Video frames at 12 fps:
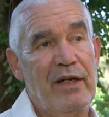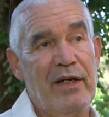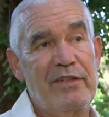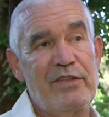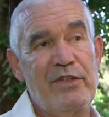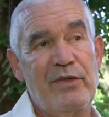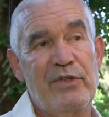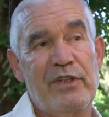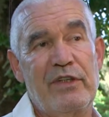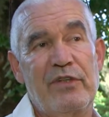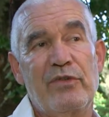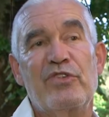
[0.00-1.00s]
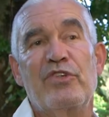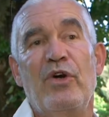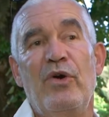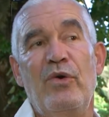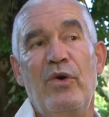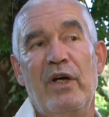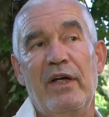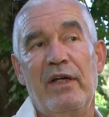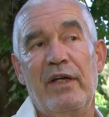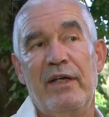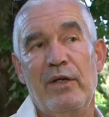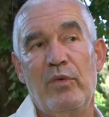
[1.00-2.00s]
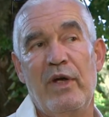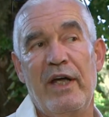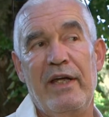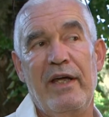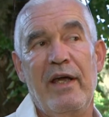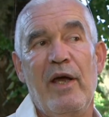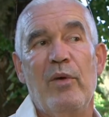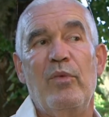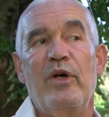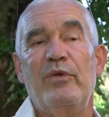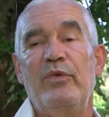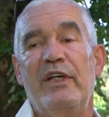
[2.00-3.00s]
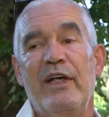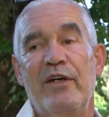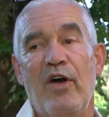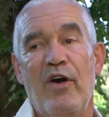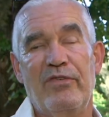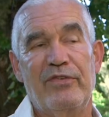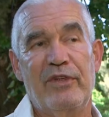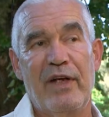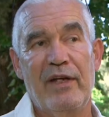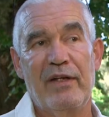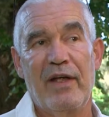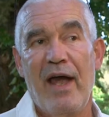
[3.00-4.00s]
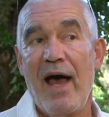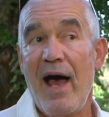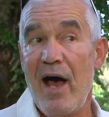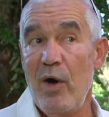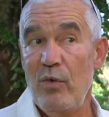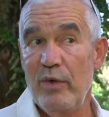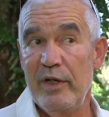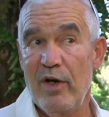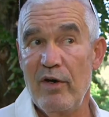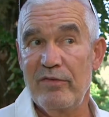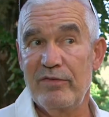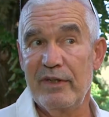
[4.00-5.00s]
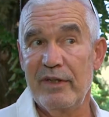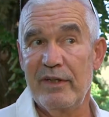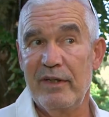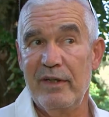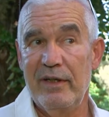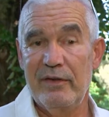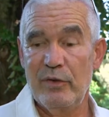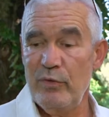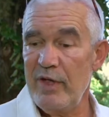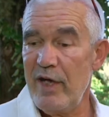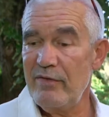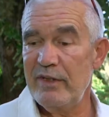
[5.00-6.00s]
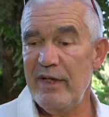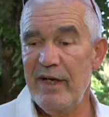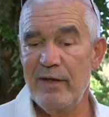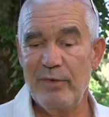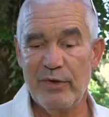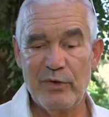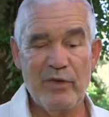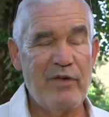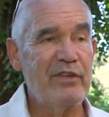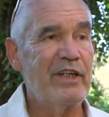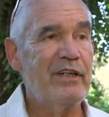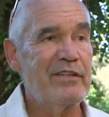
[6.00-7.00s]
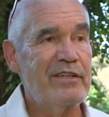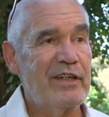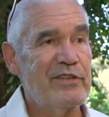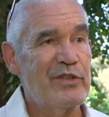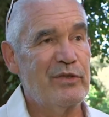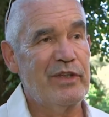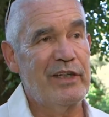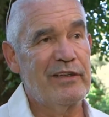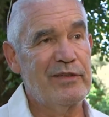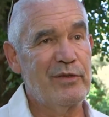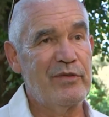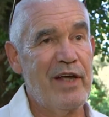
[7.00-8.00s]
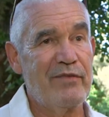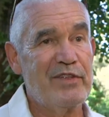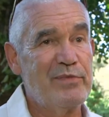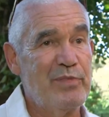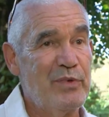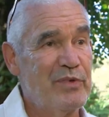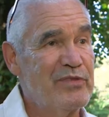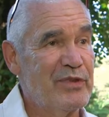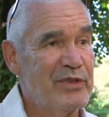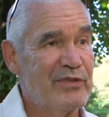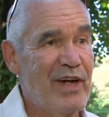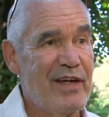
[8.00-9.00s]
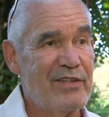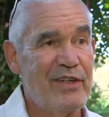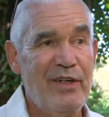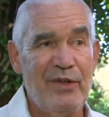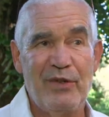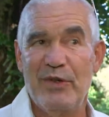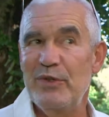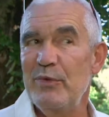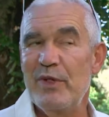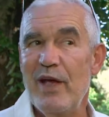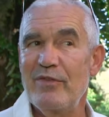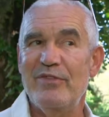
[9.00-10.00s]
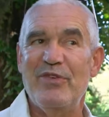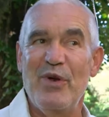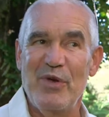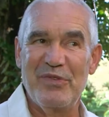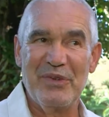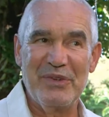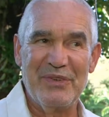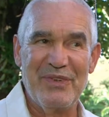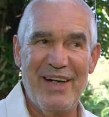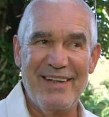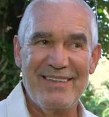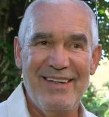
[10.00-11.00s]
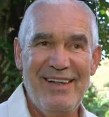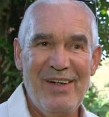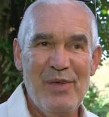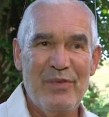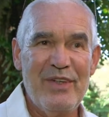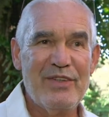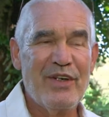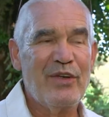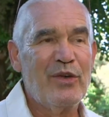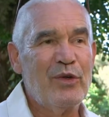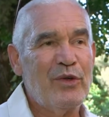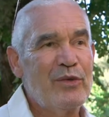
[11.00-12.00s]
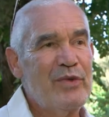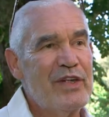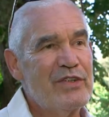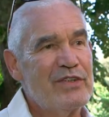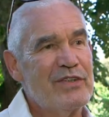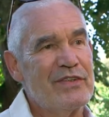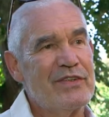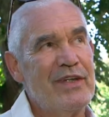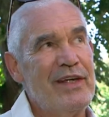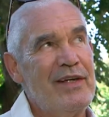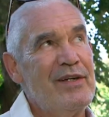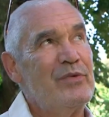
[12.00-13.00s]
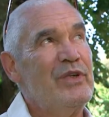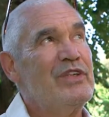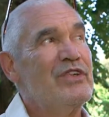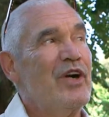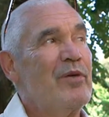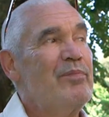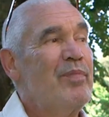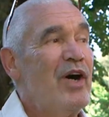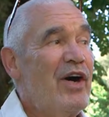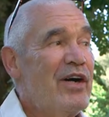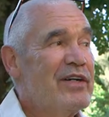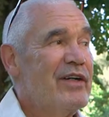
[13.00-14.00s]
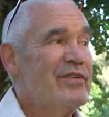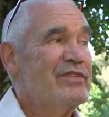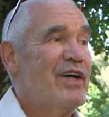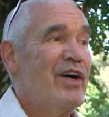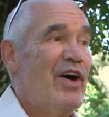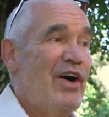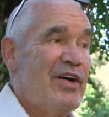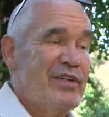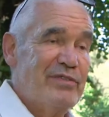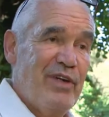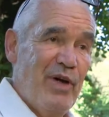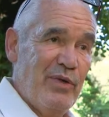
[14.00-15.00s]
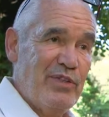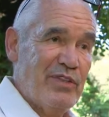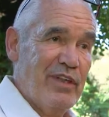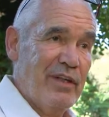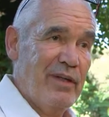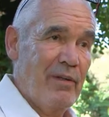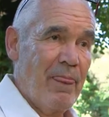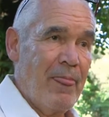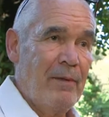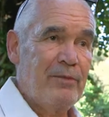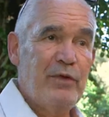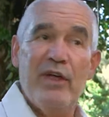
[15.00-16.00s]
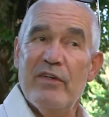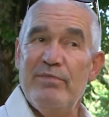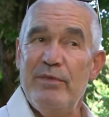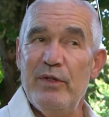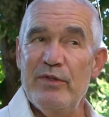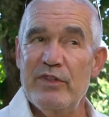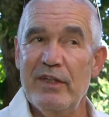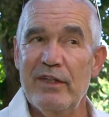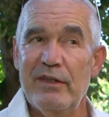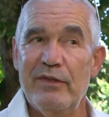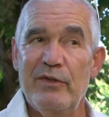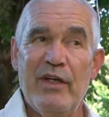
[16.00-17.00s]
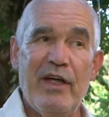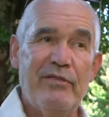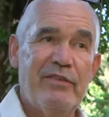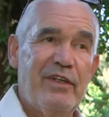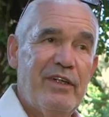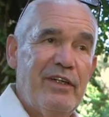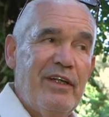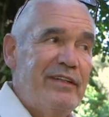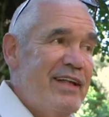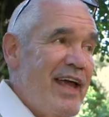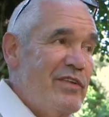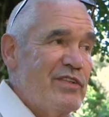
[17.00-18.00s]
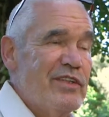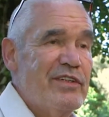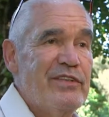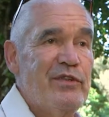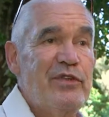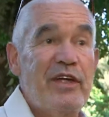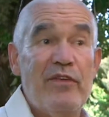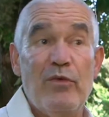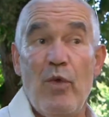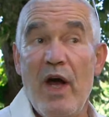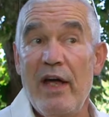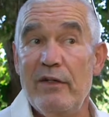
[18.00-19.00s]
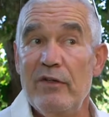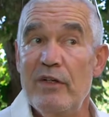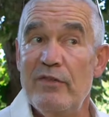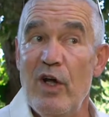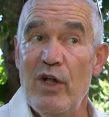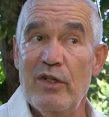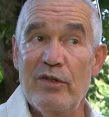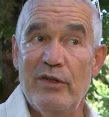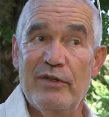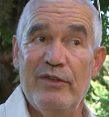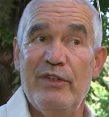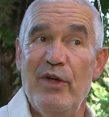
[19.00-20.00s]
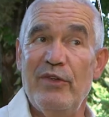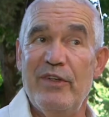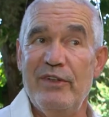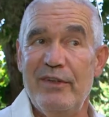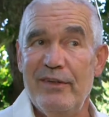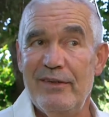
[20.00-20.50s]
Let's use it to show in a way what we can offer and how we offer it. Do we have a table? Do we have little sticks to eat? Do we have a spoon for the rice, or do we have a fork for the rice? These are all questions which are part of the art of hosting. Do you have music? Do you have dancers? Do you have wine? Do you have alcohol? Do you don't have?